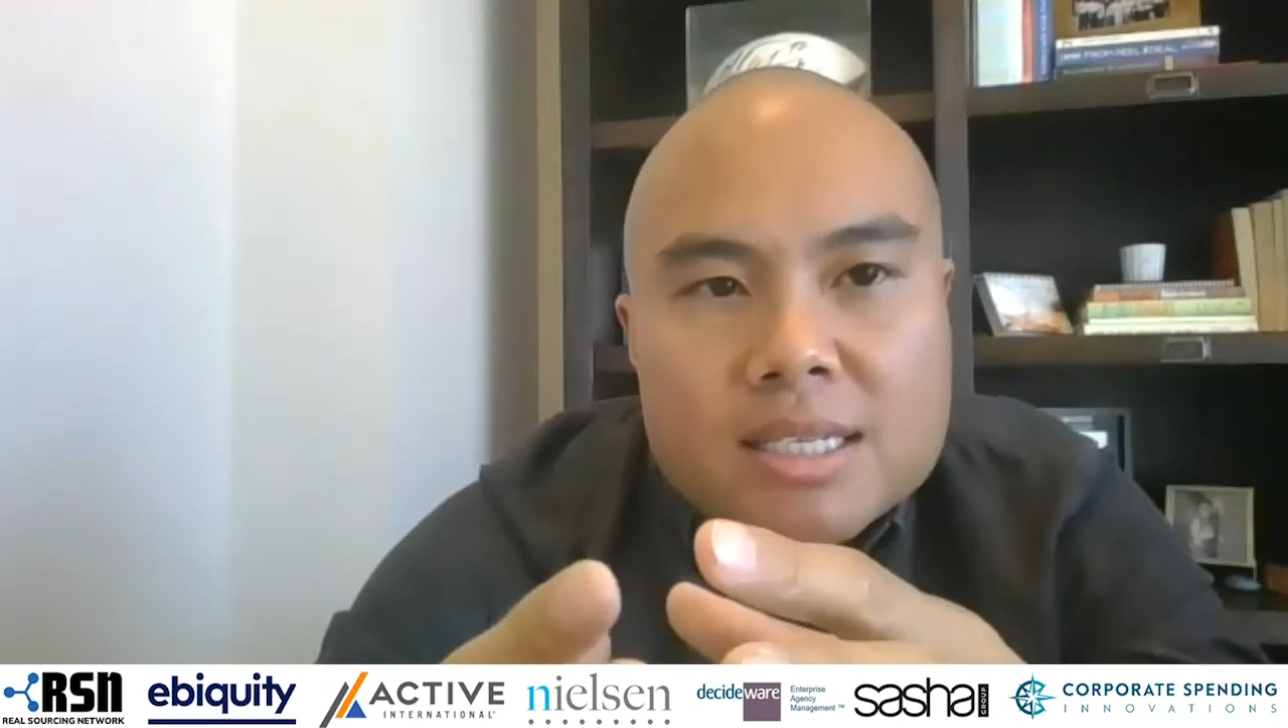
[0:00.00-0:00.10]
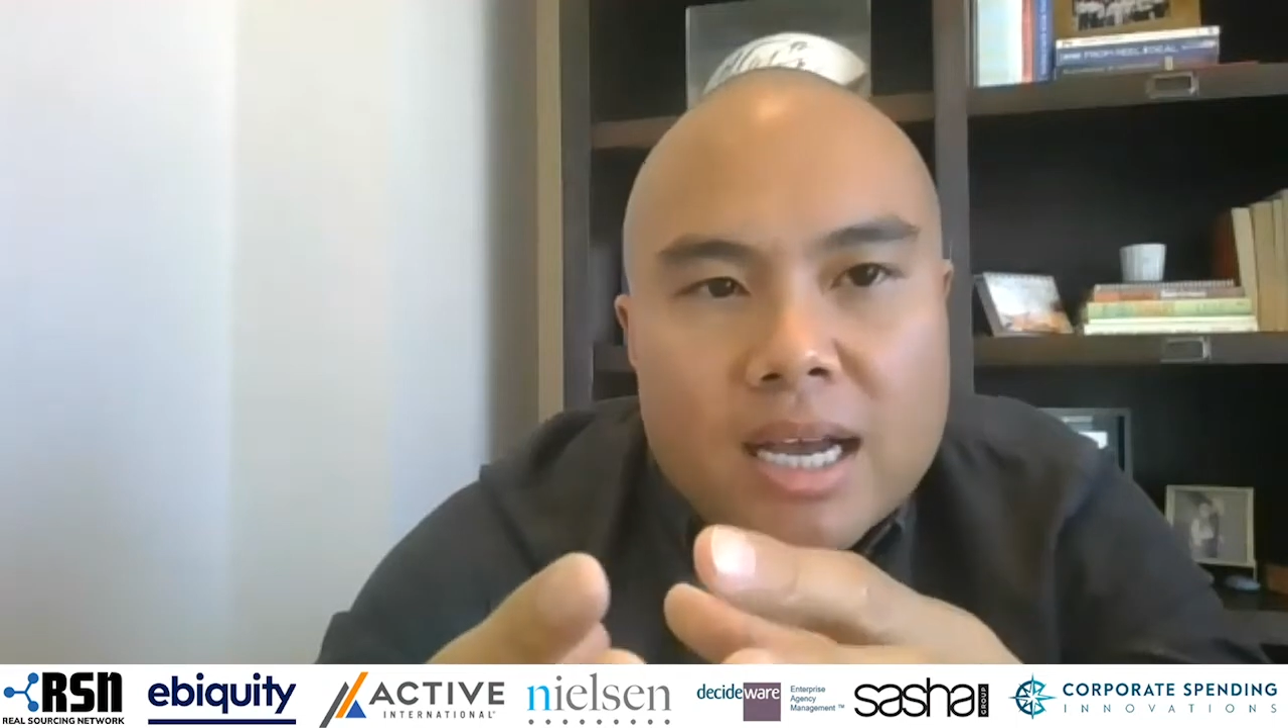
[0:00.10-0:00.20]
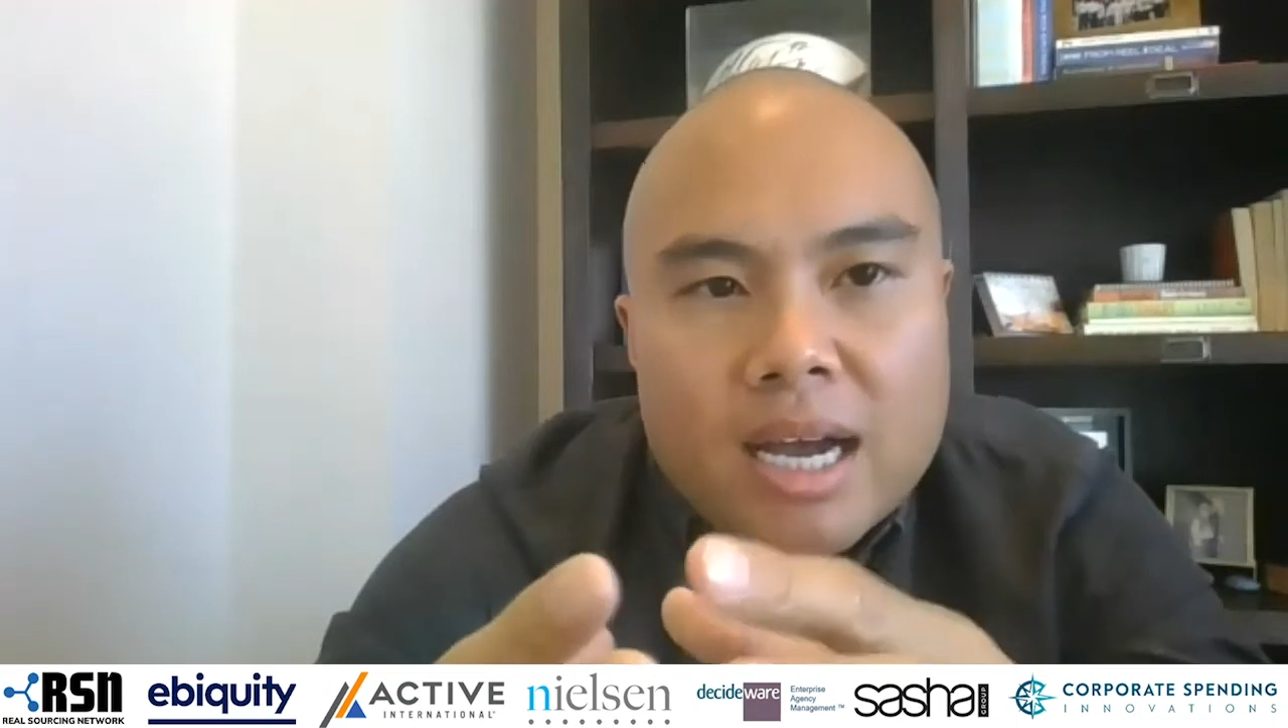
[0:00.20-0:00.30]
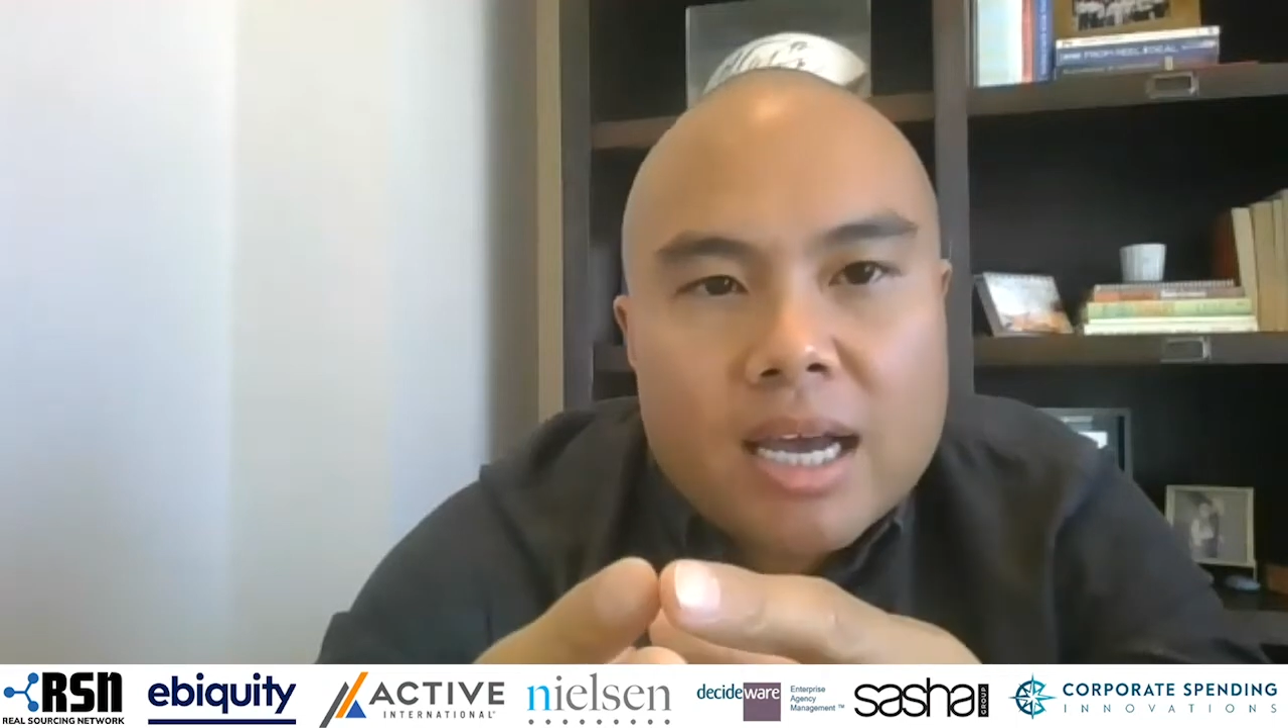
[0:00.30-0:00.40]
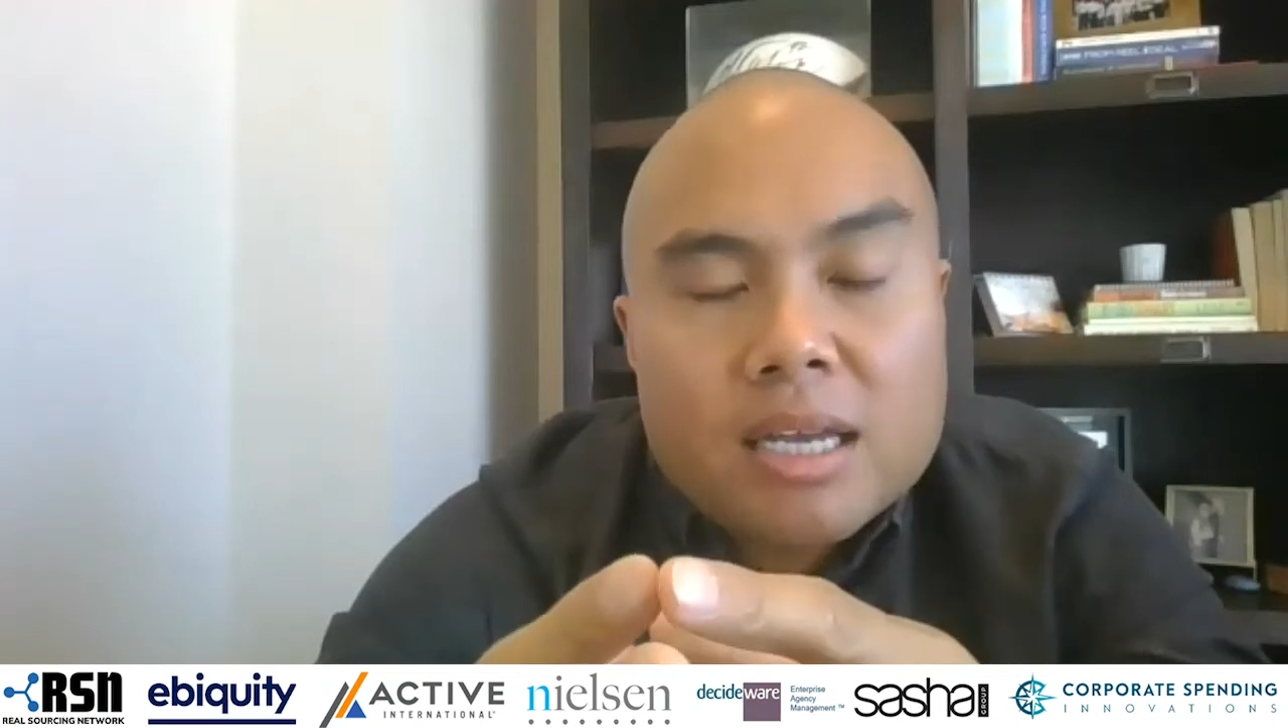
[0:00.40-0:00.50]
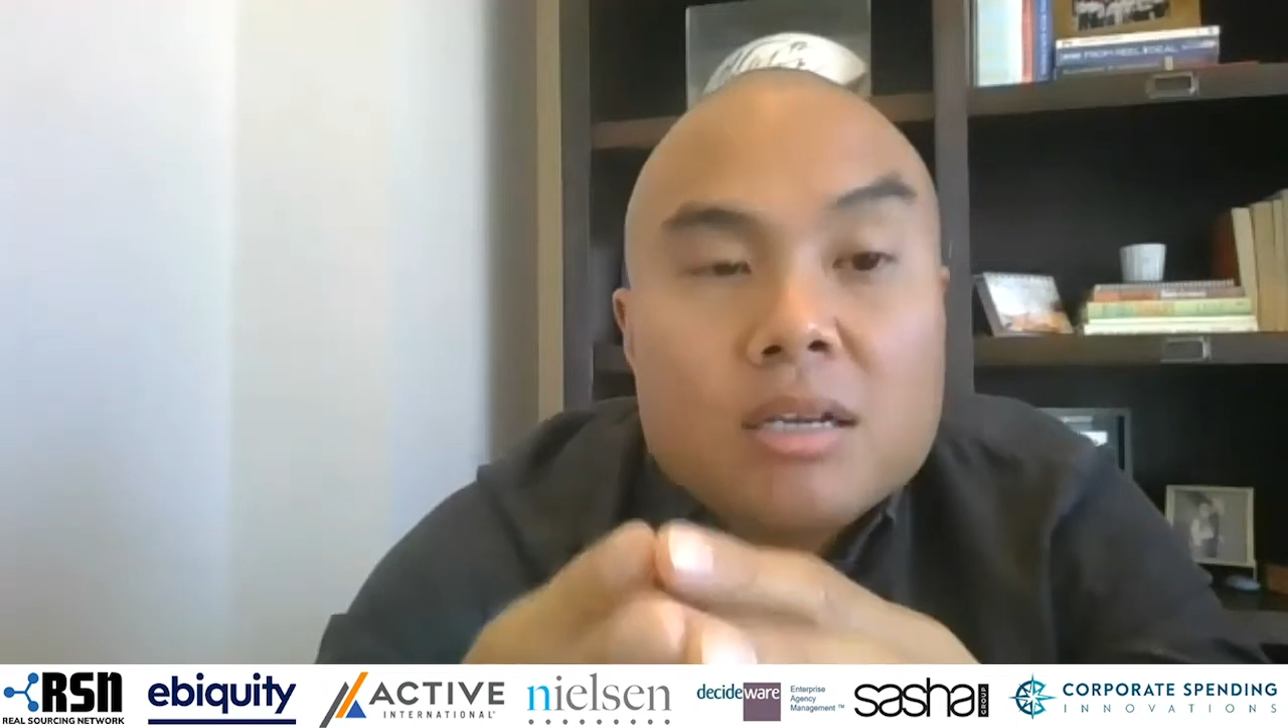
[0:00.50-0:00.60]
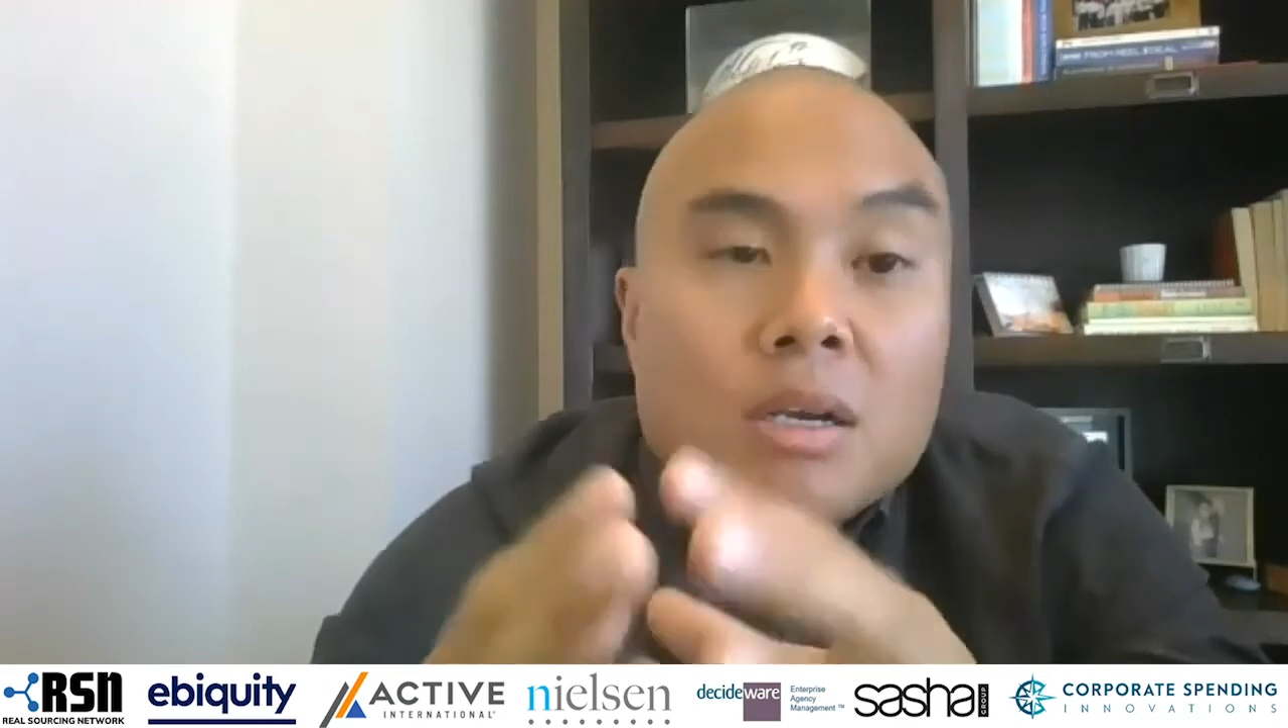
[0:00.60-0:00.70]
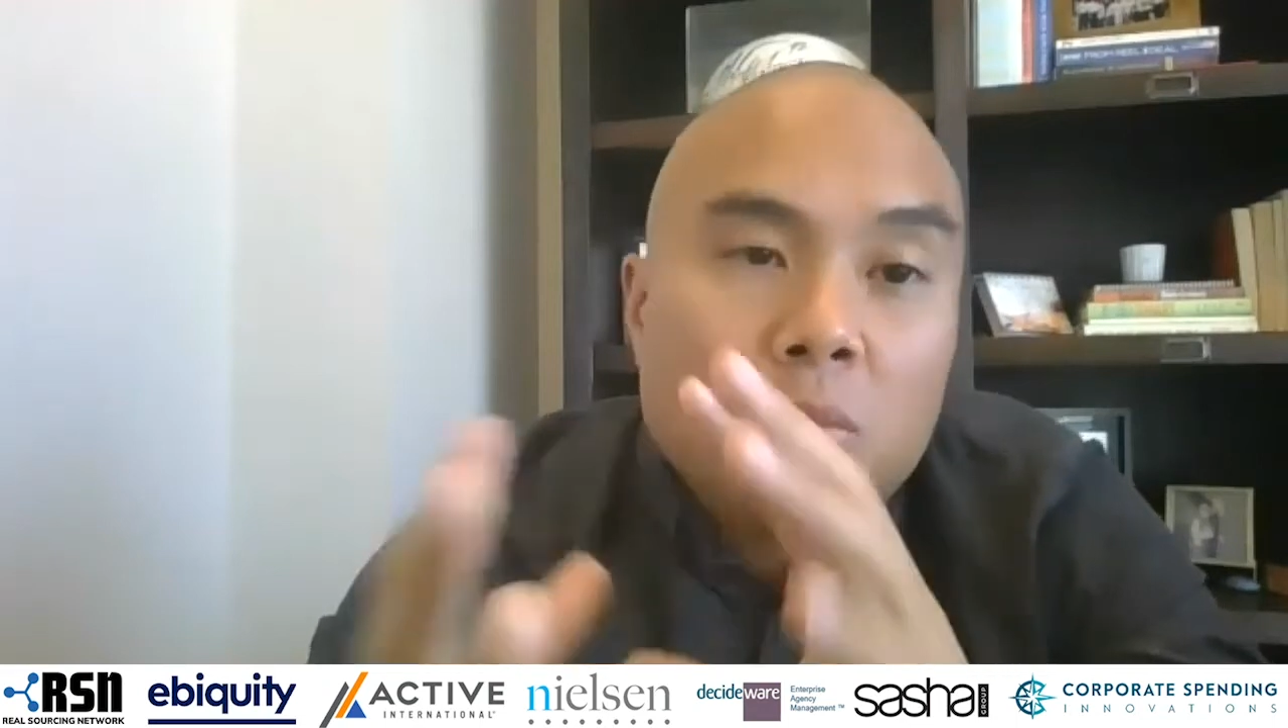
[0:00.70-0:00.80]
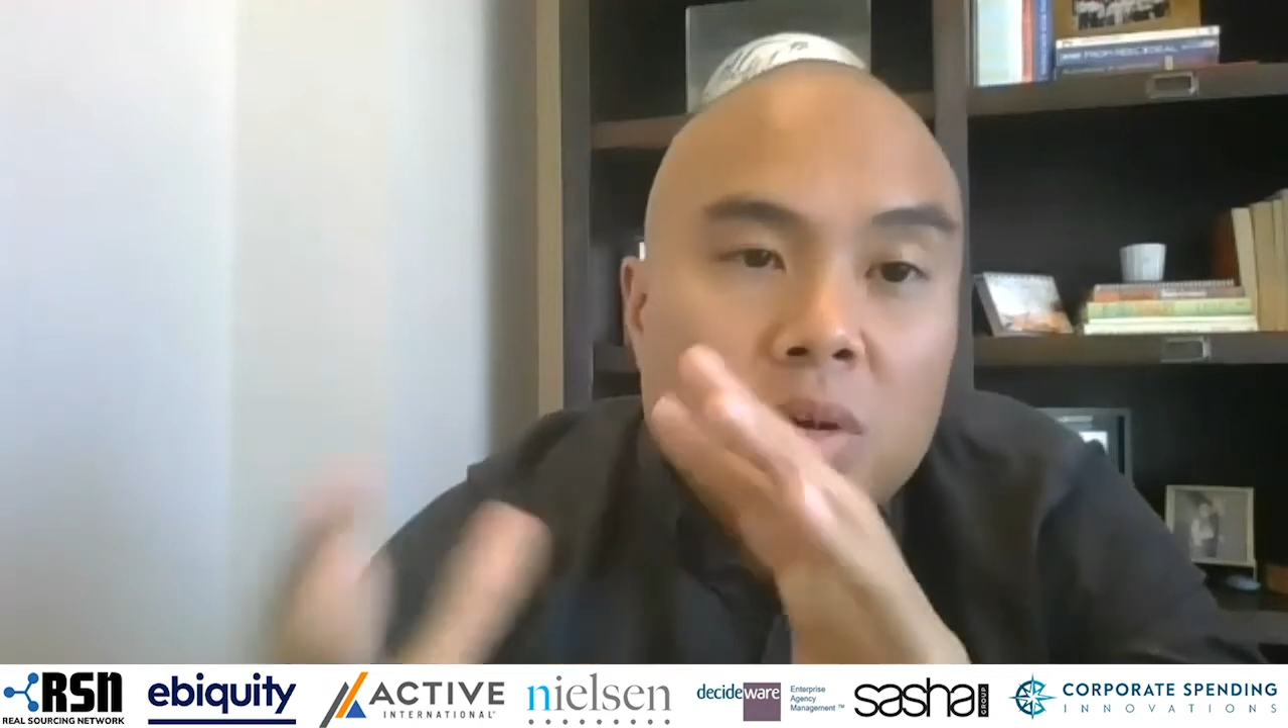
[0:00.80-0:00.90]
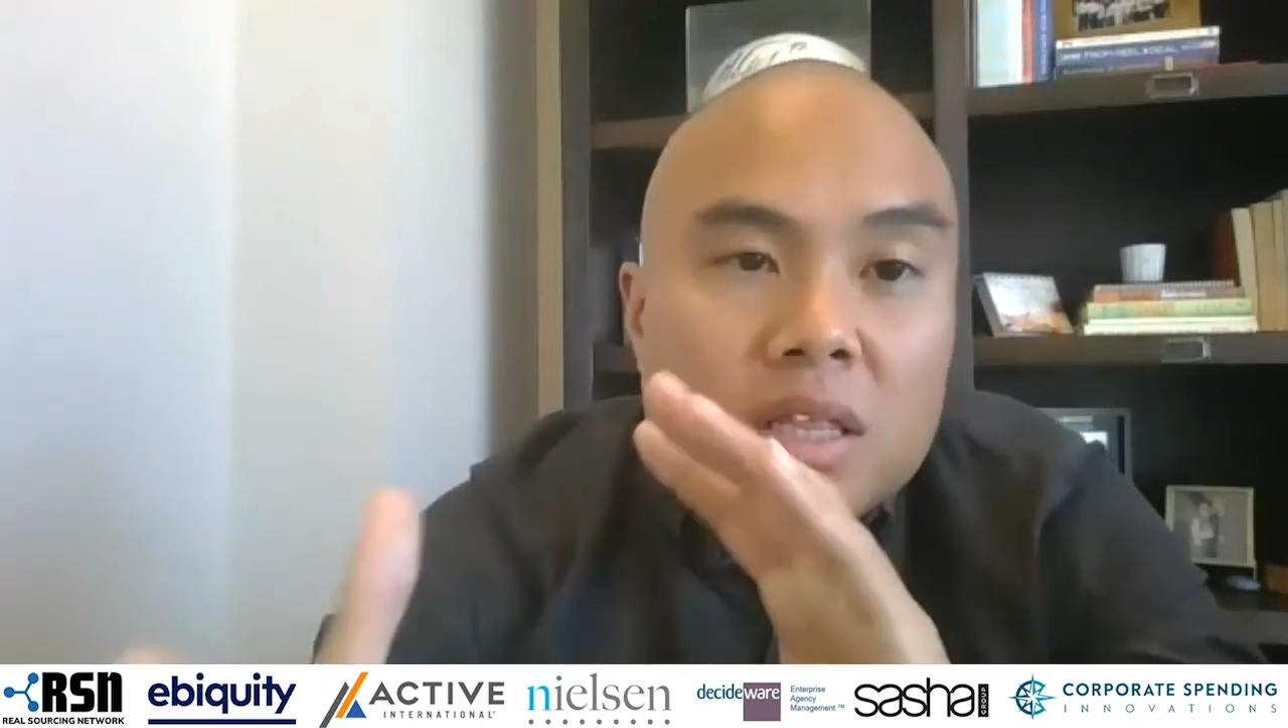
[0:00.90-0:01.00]
side
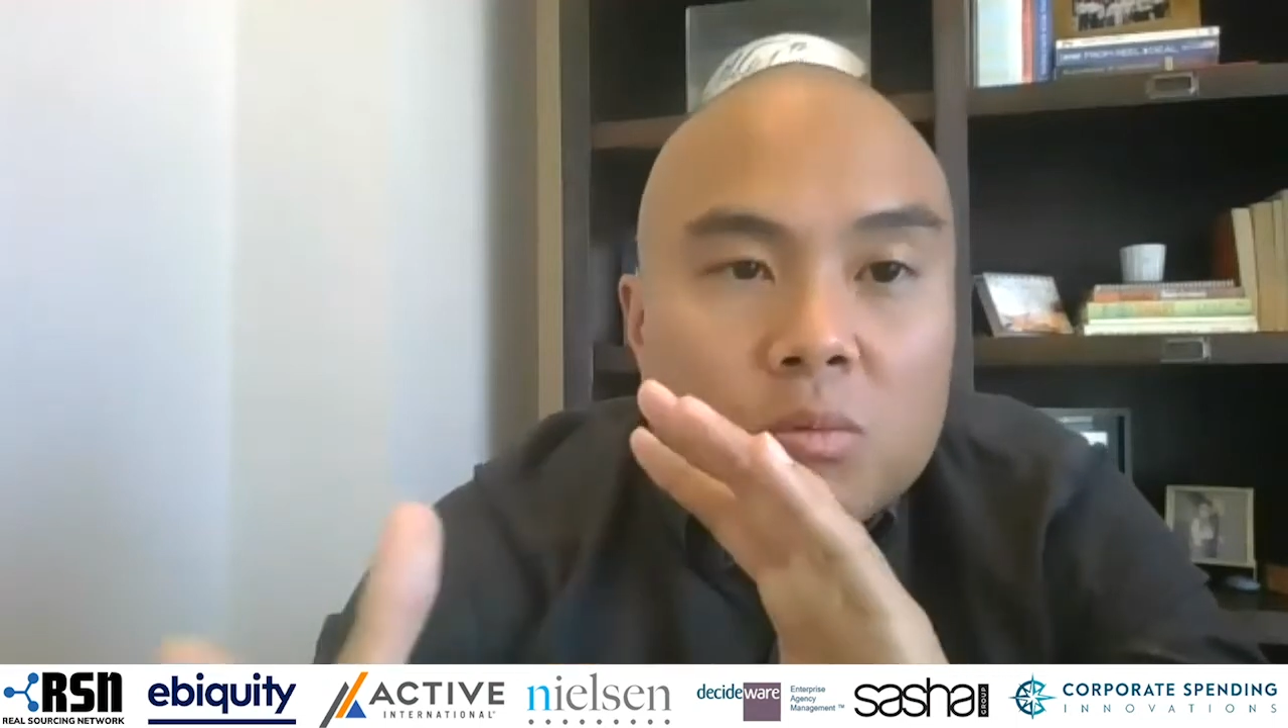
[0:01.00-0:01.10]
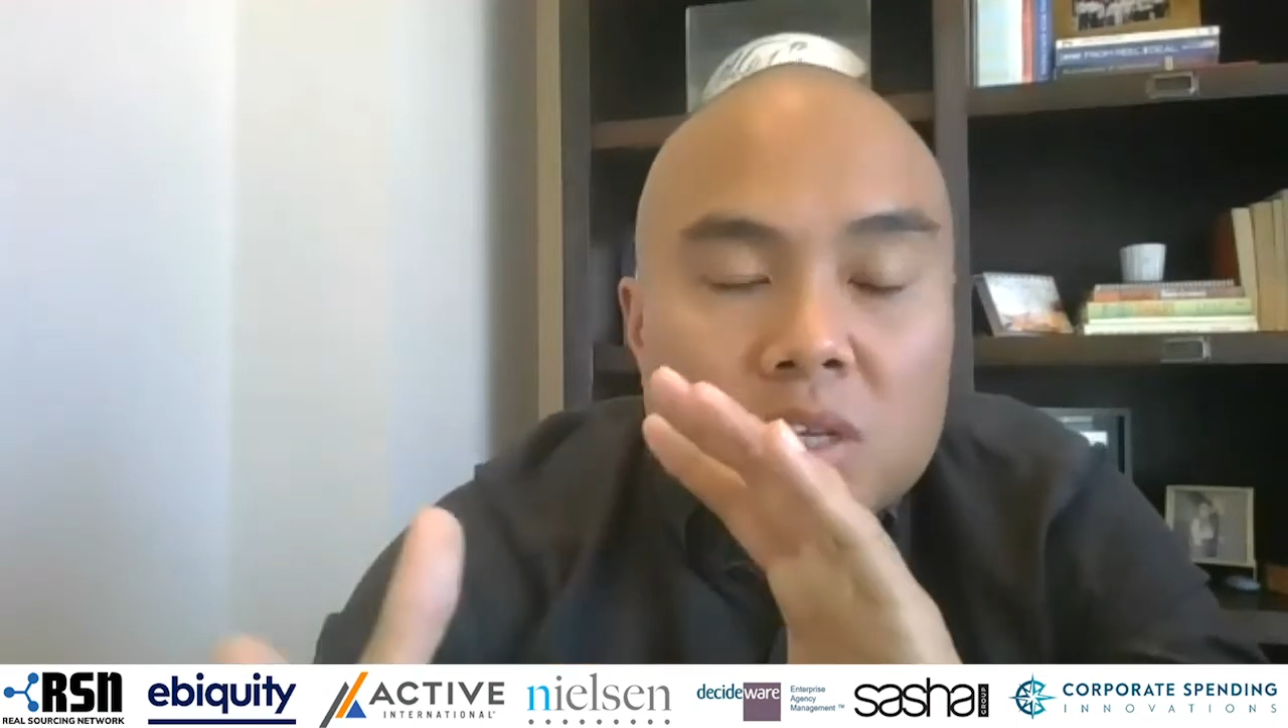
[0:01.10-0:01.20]
with